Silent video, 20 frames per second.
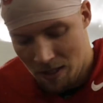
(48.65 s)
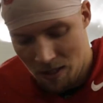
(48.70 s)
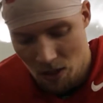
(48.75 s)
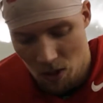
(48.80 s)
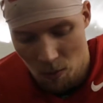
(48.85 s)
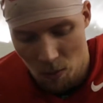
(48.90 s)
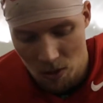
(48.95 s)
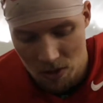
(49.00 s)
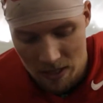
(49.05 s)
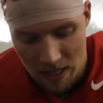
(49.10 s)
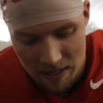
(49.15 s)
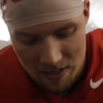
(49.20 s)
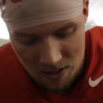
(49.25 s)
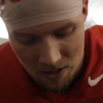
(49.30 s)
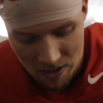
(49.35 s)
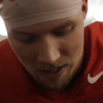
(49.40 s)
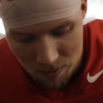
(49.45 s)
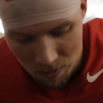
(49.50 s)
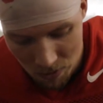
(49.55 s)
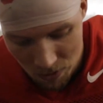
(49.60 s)
you know, most guys
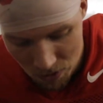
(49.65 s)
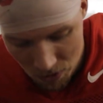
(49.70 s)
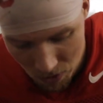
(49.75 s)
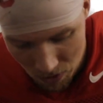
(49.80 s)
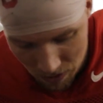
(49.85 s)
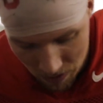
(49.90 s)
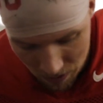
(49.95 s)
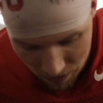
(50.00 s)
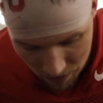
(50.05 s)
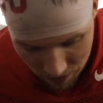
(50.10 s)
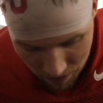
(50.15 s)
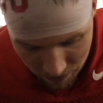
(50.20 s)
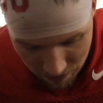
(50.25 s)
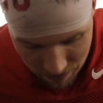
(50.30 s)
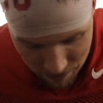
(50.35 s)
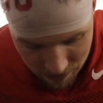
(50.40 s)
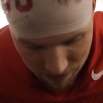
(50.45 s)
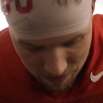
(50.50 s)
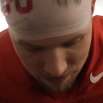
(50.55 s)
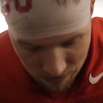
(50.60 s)
aren't able to do it. It's
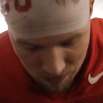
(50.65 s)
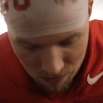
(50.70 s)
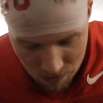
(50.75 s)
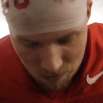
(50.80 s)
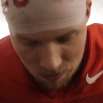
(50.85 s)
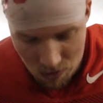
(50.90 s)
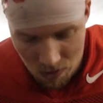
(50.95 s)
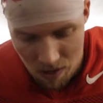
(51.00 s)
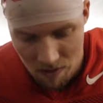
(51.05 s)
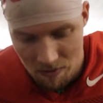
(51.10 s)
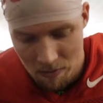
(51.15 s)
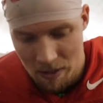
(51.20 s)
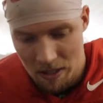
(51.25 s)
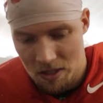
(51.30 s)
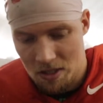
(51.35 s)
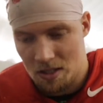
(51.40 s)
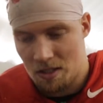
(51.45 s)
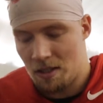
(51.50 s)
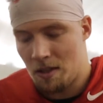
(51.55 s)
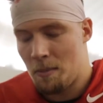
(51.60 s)
because even when you have a
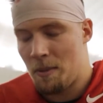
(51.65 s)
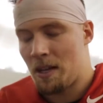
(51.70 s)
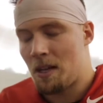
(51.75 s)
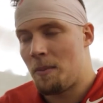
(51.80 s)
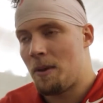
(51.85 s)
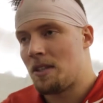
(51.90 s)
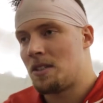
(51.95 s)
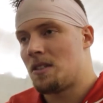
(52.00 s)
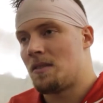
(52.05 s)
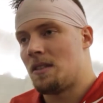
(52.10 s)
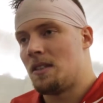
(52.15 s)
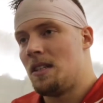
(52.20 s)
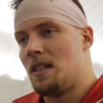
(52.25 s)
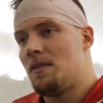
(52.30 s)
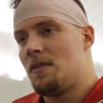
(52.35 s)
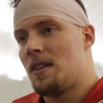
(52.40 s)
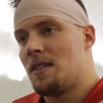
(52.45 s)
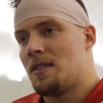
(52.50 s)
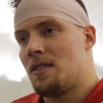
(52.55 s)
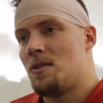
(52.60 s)
picture, the bigger picture of the
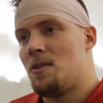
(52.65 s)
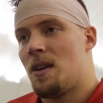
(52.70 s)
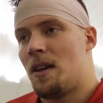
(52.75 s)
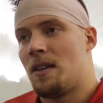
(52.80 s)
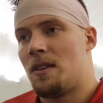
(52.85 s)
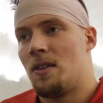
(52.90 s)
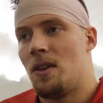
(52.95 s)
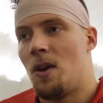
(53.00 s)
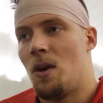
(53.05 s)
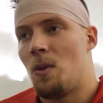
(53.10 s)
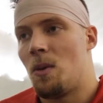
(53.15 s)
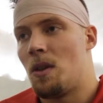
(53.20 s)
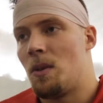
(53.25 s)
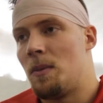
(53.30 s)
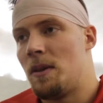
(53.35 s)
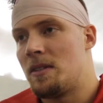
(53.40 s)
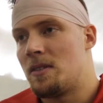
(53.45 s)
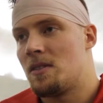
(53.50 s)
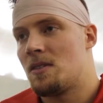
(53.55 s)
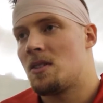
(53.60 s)
defense, and you kind of know where the
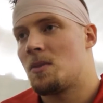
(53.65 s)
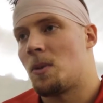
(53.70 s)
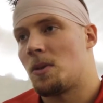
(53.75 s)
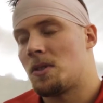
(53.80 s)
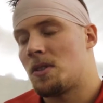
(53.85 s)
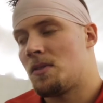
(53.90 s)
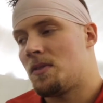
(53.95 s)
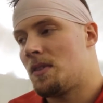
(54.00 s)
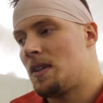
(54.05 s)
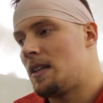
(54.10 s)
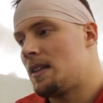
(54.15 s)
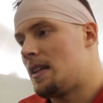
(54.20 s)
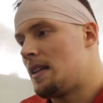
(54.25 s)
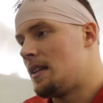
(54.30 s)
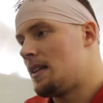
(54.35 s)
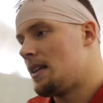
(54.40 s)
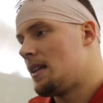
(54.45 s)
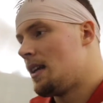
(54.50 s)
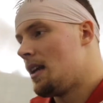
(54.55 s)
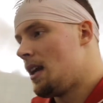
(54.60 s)
pieces are supposed to fit,
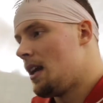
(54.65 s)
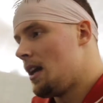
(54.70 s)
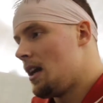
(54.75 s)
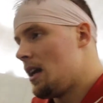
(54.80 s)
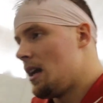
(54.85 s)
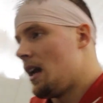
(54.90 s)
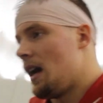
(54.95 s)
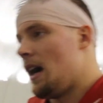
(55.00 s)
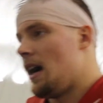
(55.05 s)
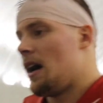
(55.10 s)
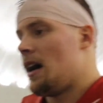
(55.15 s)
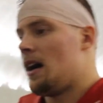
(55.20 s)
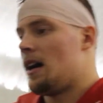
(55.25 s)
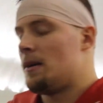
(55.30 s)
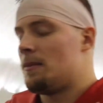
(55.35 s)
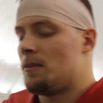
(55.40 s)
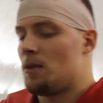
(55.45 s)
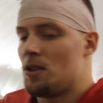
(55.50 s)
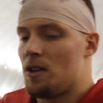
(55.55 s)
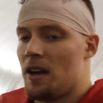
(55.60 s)
then
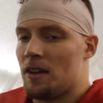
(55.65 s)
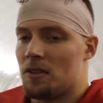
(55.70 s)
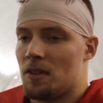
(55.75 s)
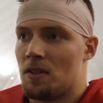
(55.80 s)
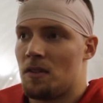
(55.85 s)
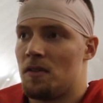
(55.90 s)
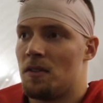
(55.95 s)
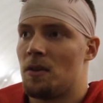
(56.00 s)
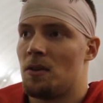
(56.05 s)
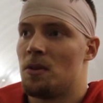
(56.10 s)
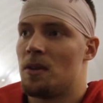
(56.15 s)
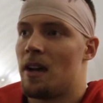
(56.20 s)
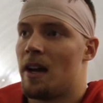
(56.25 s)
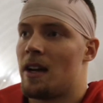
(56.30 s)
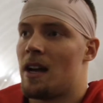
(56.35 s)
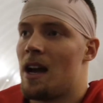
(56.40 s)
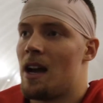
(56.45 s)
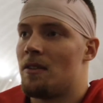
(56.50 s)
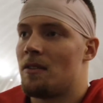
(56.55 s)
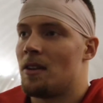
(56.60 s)
um, when you're out on the field, you kind
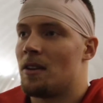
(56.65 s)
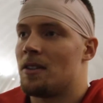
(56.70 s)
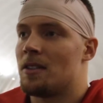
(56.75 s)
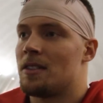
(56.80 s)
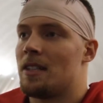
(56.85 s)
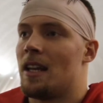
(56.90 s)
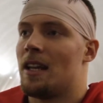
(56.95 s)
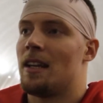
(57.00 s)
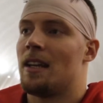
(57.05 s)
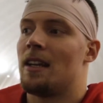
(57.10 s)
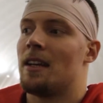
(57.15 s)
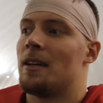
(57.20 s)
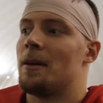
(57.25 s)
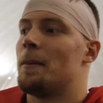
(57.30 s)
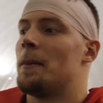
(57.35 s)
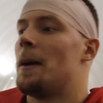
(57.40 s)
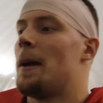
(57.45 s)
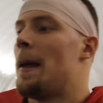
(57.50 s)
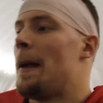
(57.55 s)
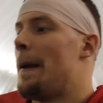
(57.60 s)
of have an understanding
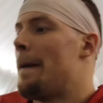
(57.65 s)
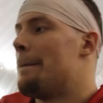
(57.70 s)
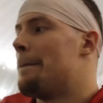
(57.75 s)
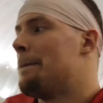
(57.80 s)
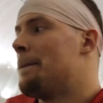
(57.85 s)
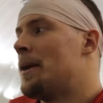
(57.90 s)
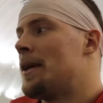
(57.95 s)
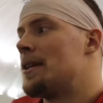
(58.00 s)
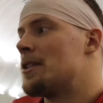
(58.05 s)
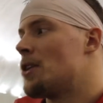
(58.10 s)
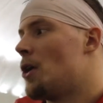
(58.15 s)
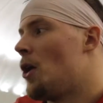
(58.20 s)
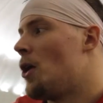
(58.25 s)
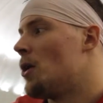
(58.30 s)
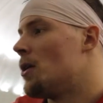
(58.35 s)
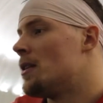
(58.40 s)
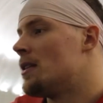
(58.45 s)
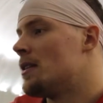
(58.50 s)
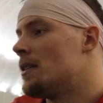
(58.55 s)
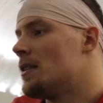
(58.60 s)
but it's
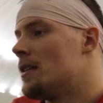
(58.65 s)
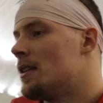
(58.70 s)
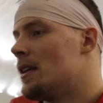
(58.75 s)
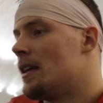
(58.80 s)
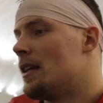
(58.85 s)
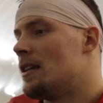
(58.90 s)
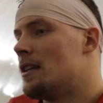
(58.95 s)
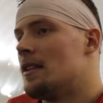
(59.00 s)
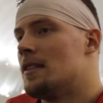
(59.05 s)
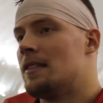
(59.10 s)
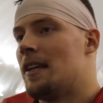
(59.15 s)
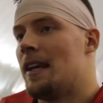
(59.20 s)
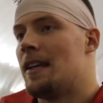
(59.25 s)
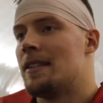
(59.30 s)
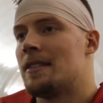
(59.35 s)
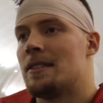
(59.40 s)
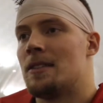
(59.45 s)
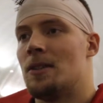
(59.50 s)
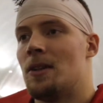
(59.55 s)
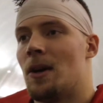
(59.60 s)
all in, in good
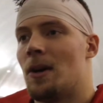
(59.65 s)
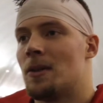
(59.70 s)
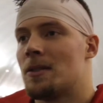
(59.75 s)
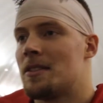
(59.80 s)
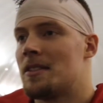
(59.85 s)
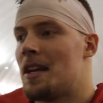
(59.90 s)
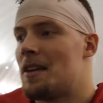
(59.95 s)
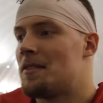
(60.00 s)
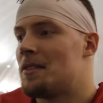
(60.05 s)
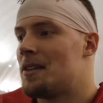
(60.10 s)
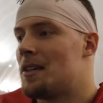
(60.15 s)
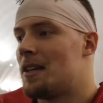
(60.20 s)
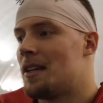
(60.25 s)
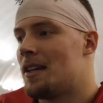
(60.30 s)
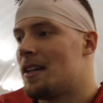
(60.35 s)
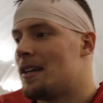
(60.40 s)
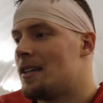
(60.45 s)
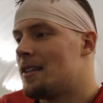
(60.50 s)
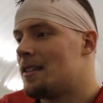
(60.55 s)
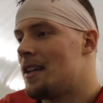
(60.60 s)
taste. You know, yeah. it's never
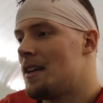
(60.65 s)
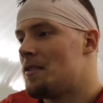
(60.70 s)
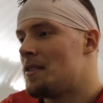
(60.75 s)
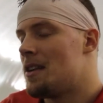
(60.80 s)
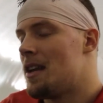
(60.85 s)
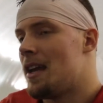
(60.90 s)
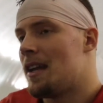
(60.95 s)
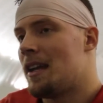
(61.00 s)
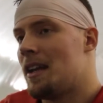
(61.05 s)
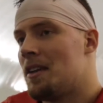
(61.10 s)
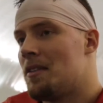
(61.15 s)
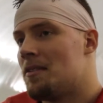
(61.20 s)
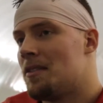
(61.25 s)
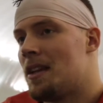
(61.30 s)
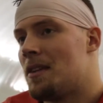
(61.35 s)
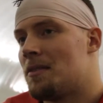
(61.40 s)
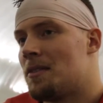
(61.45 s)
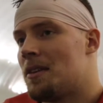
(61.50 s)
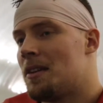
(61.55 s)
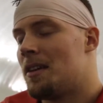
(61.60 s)
uh, never negative,
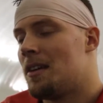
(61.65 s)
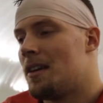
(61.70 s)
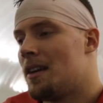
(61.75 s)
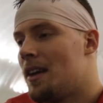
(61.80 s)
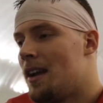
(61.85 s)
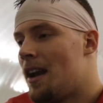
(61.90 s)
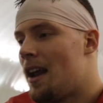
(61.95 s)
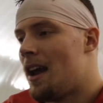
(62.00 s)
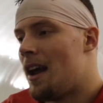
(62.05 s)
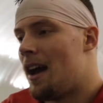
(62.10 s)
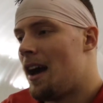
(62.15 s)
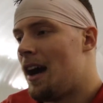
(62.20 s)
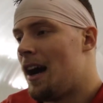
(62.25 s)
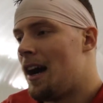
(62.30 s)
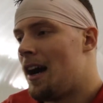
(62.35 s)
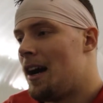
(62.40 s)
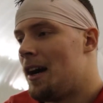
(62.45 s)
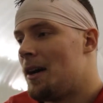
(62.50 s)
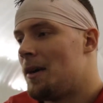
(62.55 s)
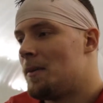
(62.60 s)
never
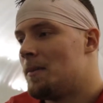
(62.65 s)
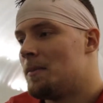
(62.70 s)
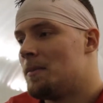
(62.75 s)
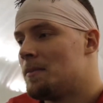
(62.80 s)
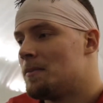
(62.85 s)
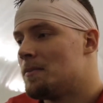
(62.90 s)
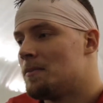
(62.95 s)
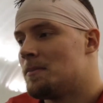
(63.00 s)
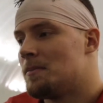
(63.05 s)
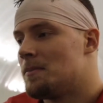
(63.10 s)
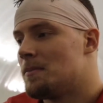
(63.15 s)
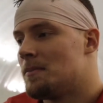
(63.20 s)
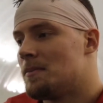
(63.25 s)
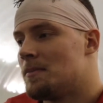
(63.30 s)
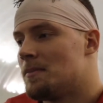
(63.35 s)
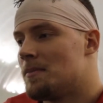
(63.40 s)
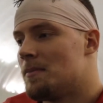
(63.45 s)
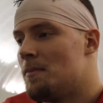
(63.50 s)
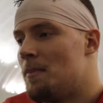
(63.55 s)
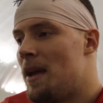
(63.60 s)
uh,
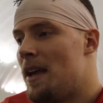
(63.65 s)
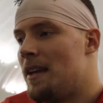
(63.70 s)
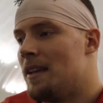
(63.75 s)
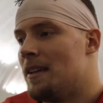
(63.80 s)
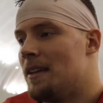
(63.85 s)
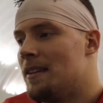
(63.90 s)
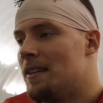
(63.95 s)
meant,